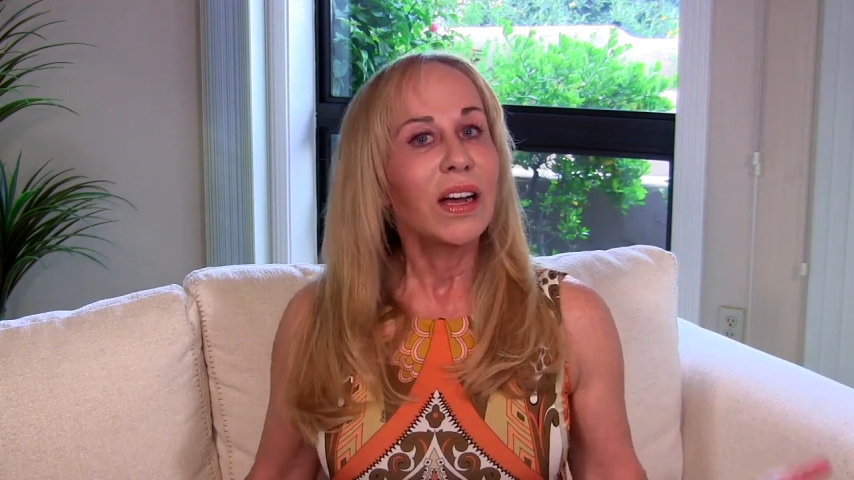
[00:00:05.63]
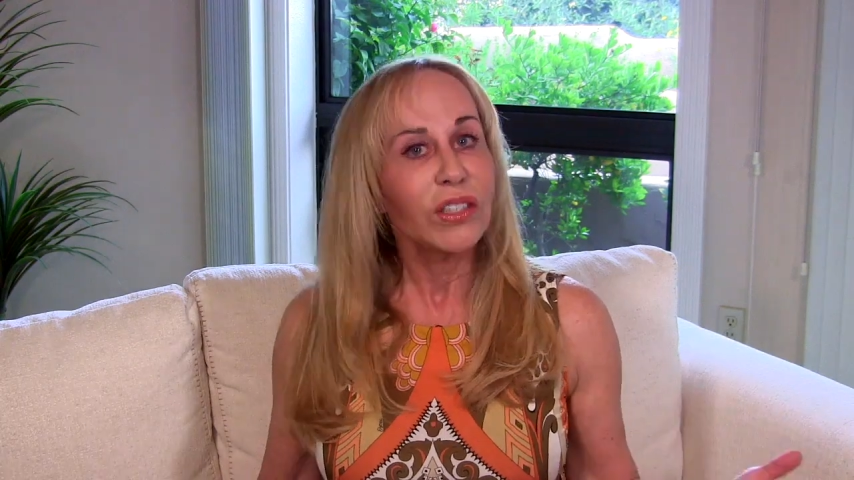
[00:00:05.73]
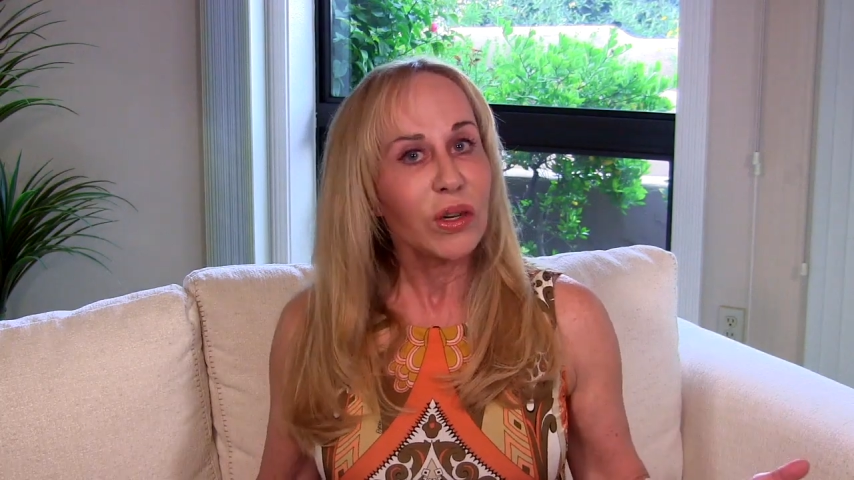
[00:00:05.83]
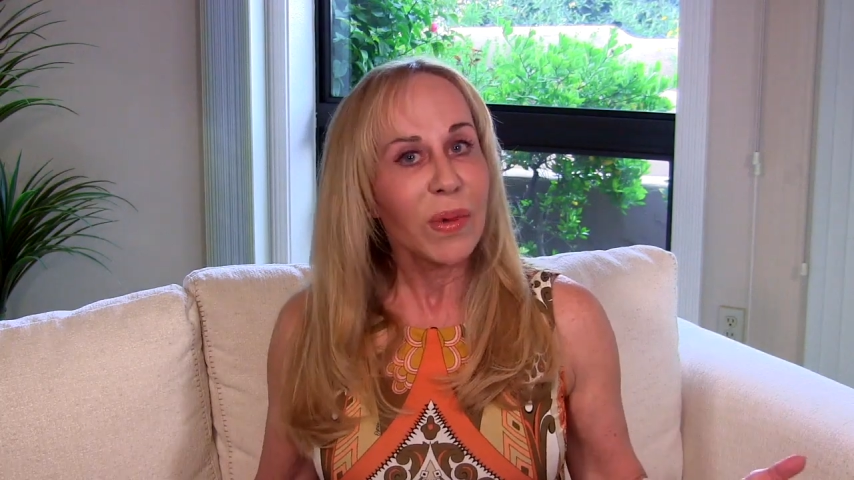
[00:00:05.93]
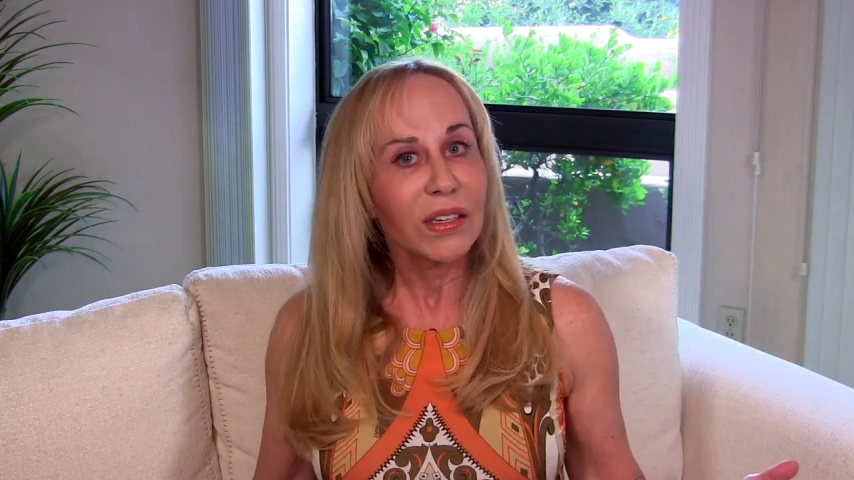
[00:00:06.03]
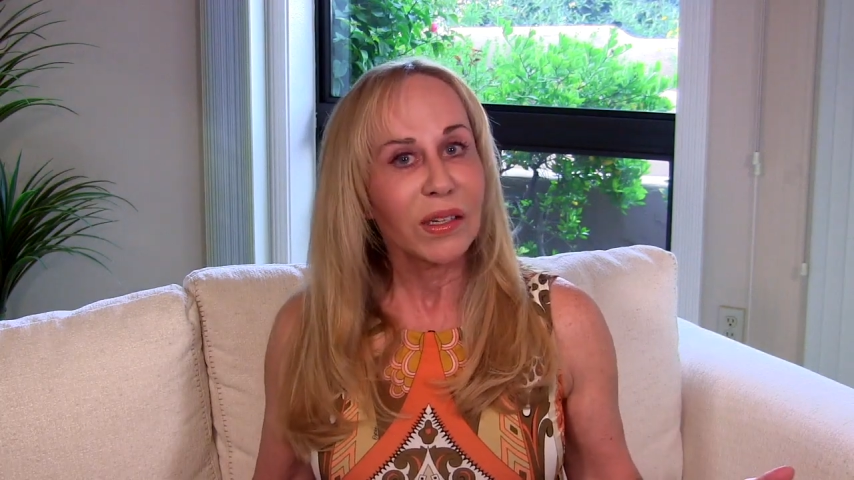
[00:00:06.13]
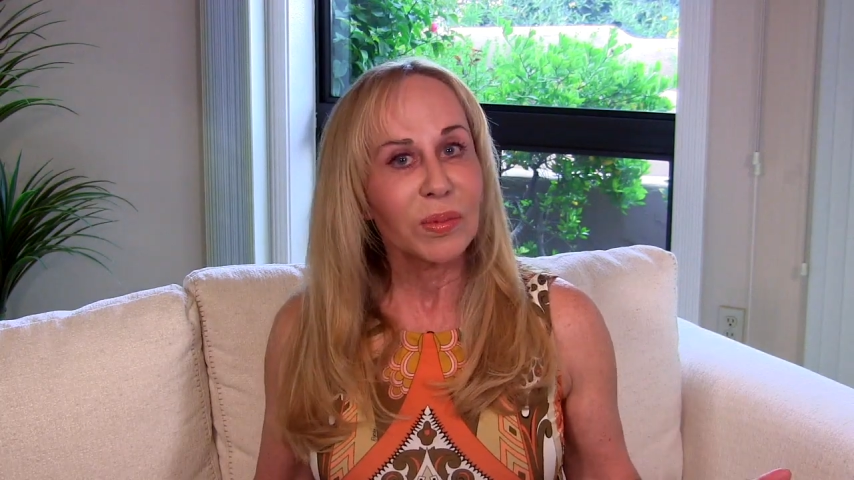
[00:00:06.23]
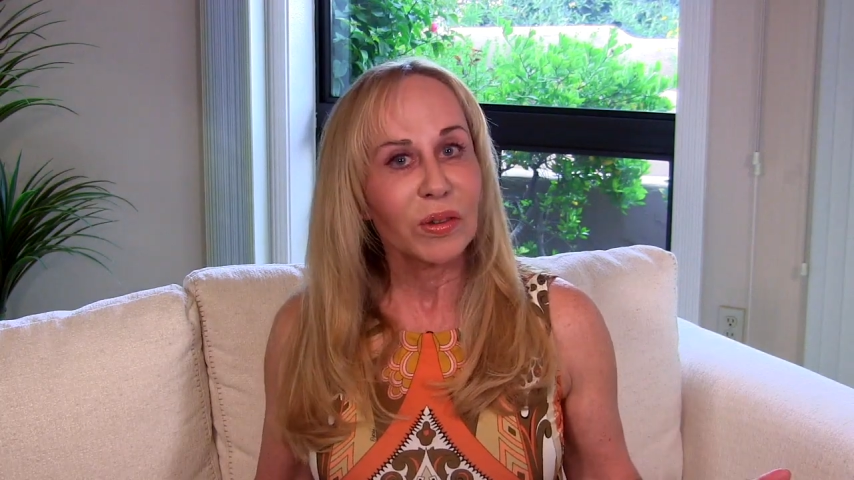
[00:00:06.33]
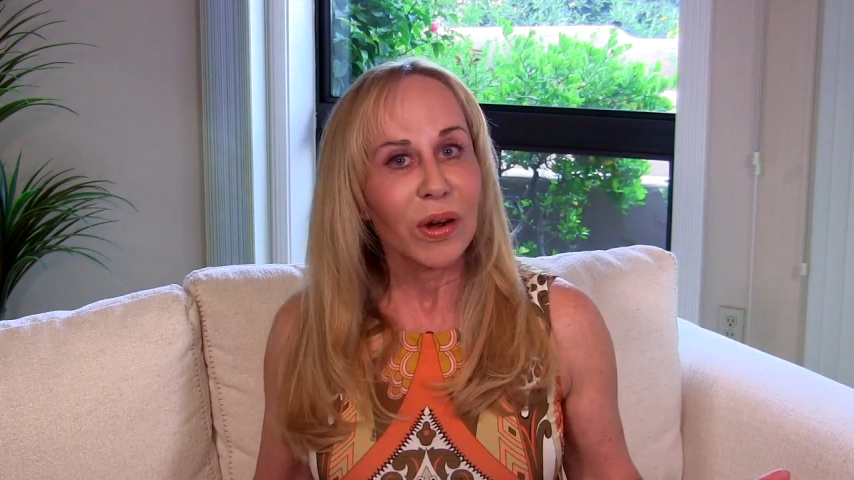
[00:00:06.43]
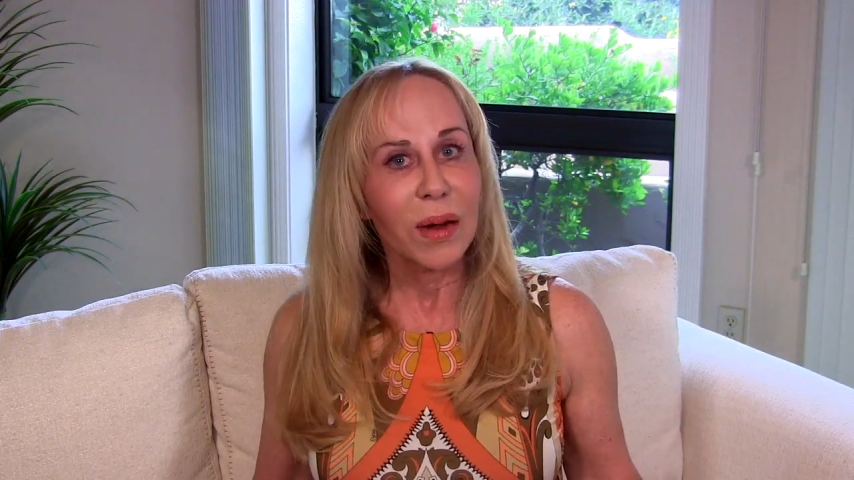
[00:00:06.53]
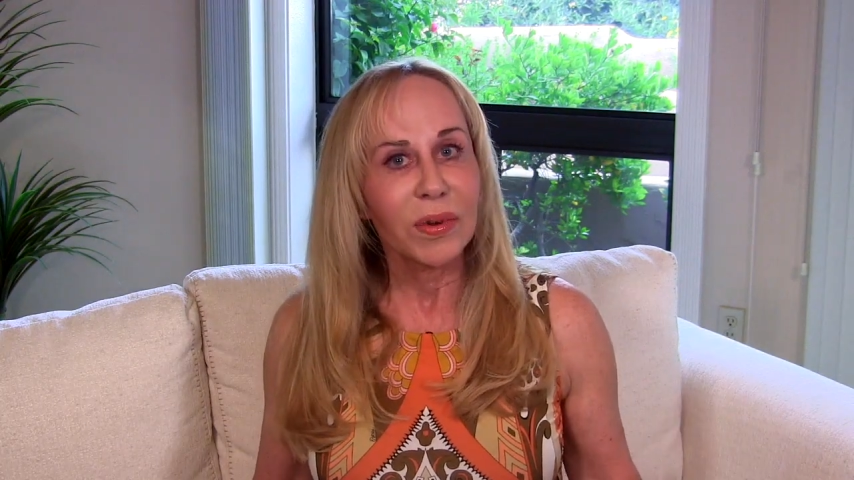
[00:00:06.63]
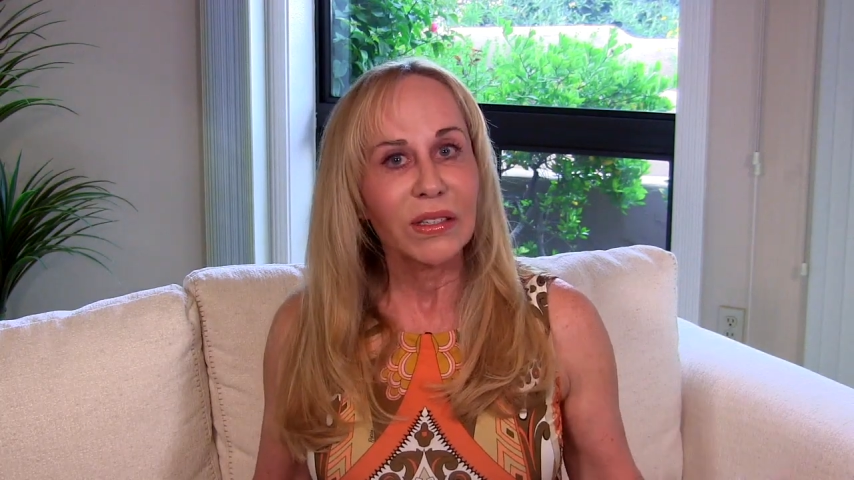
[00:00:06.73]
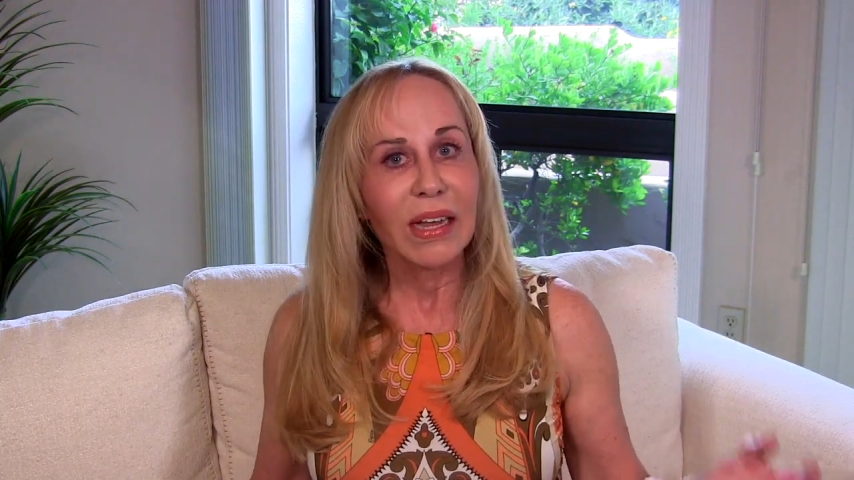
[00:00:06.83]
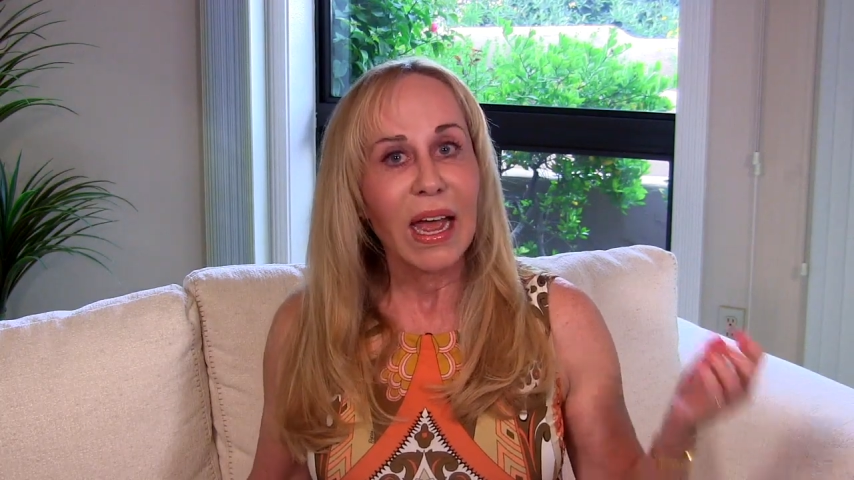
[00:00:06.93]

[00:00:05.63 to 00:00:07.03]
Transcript: to my subscribers